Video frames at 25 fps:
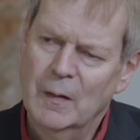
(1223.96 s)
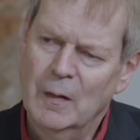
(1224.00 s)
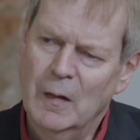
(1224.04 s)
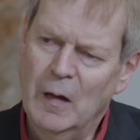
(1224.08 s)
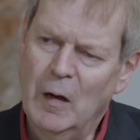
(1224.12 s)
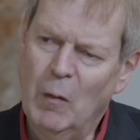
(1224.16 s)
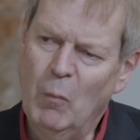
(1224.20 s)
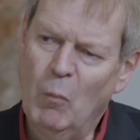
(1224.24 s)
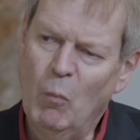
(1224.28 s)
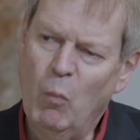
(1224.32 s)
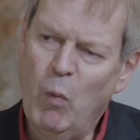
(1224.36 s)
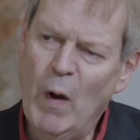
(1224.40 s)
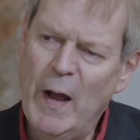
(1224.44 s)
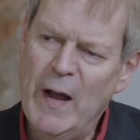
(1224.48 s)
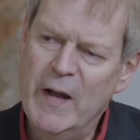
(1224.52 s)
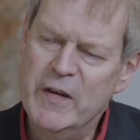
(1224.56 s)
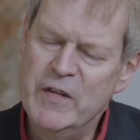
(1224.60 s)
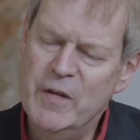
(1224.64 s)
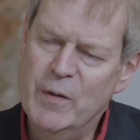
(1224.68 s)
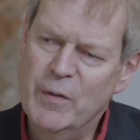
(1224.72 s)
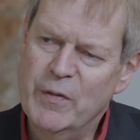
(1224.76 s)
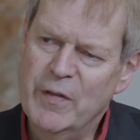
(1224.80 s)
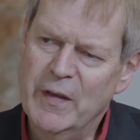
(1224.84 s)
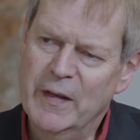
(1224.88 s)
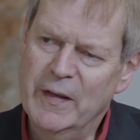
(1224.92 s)
Where do
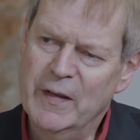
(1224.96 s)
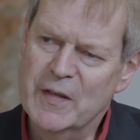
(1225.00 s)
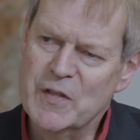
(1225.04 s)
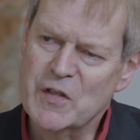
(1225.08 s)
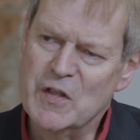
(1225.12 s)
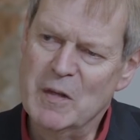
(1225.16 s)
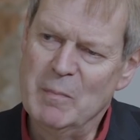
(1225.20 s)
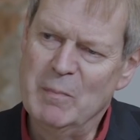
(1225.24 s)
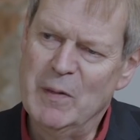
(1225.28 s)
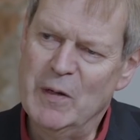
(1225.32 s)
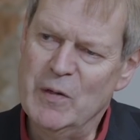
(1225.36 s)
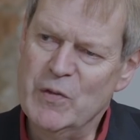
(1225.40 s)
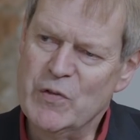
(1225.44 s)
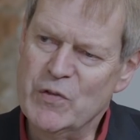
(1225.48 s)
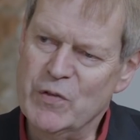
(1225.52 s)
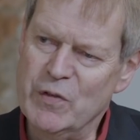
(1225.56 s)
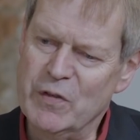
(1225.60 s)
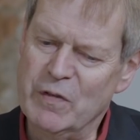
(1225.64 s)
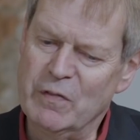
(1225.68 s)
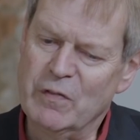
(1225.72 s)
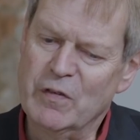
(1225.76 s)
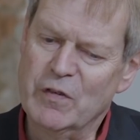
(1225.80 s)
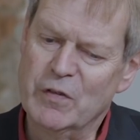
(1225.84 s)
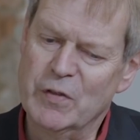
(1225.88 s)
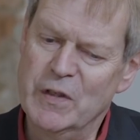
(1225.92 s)
you think is the most sort
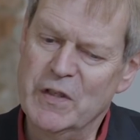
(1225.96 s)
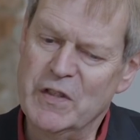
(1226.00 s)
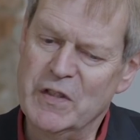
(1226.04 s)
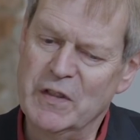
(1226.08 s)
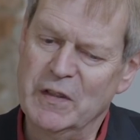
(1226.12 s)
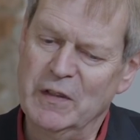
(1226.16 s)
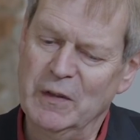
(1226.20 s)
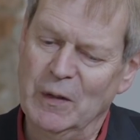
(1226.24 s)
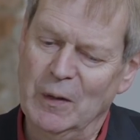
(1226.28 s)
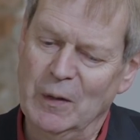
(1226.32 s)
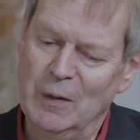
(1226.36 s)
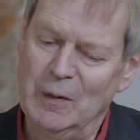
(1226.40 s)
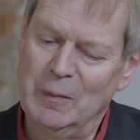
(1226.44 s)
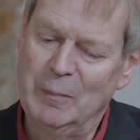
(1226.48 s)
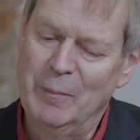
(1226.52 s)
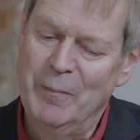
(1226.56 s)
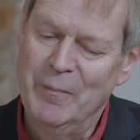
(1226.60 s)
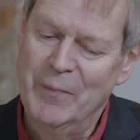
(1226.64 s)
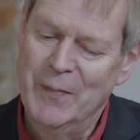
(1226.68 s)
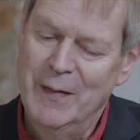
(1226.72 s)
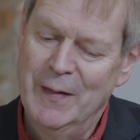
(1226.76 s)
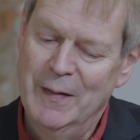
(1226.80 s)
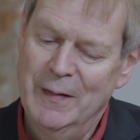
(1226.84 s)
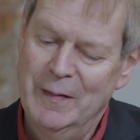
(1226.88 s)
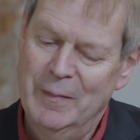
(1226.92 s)
of critical
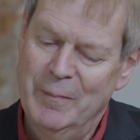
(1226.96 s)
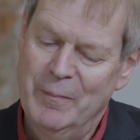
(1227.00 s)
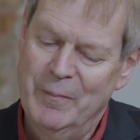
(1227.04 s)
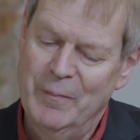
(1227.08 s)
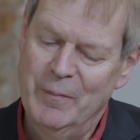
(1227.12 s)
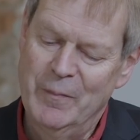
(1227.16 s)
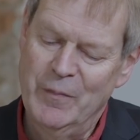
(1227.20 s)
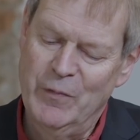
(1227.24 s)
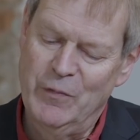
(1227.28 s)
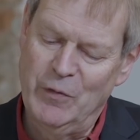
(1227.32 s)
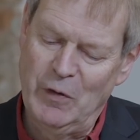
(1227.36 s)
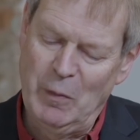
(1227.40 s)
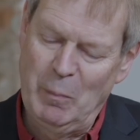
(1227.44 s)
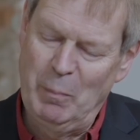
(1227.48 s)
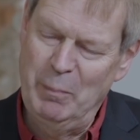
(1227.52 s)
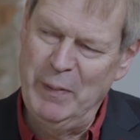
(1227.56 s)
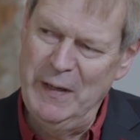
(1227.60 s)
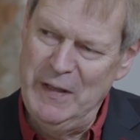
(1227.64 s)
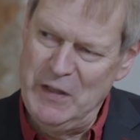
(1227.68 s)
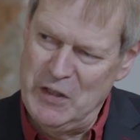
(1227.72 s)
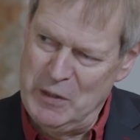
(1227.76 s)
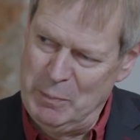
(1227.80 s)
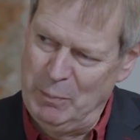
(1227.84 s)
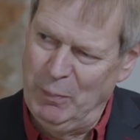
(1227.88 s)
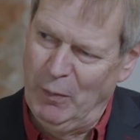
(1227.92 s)
sort of
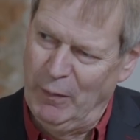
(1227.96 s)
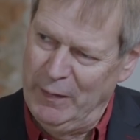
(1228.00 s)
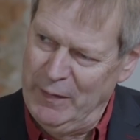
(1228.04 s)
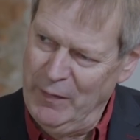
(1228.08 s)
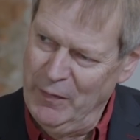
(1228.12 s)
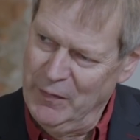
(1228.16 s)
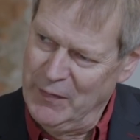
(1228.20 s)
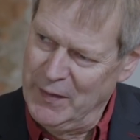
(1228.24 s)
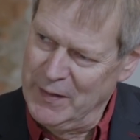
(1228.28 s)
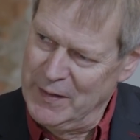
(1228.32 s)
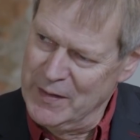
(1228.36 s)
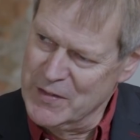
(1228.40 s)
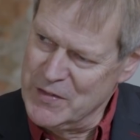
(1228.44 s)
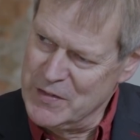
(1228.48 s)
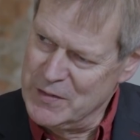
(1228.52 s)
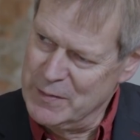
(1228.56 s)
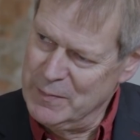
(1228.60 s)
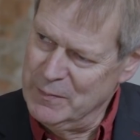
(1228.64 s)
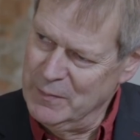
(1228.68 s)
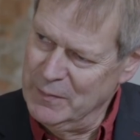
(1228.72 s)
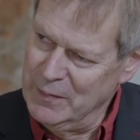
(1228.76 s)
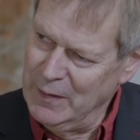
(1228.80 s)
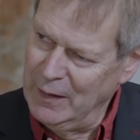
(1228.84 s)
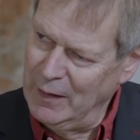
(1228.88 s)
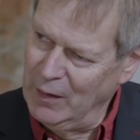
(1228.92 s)
pinch point that is
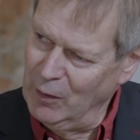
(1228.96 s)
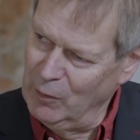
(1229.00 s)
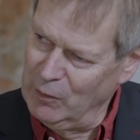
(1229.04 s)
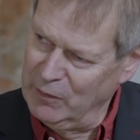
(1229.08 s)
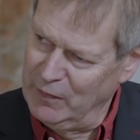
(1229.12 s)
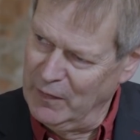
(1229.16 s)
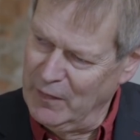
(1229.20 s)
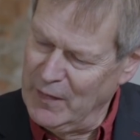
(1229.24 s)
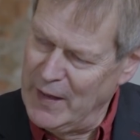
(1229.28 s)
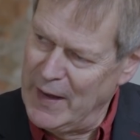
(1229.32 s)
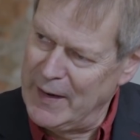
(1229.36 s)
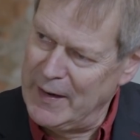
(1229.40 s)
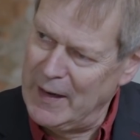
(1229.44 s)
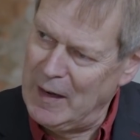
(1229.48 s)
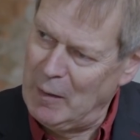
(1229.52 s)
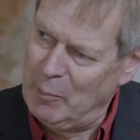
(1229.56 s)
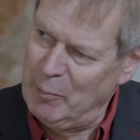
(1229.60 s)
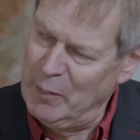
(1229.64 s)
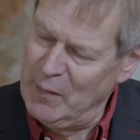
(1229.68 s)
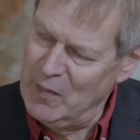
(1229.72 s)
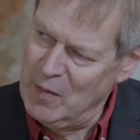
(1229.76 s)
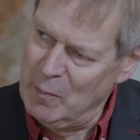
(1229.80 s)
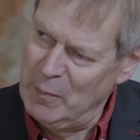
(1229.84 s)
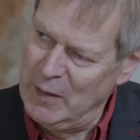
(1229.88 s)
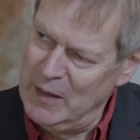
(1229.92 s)
holding that up
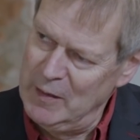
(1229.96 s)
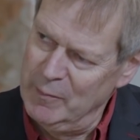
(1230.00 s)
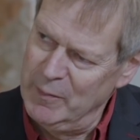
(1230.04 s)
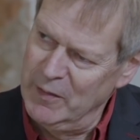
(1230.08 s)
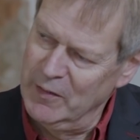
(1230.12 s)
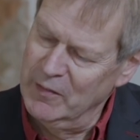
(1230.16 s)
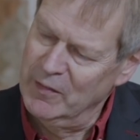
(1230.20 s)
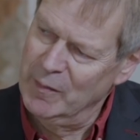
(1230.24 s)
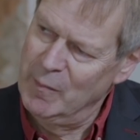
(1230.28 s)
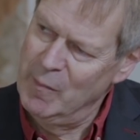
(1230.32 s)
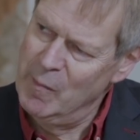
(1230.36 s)
at the moment?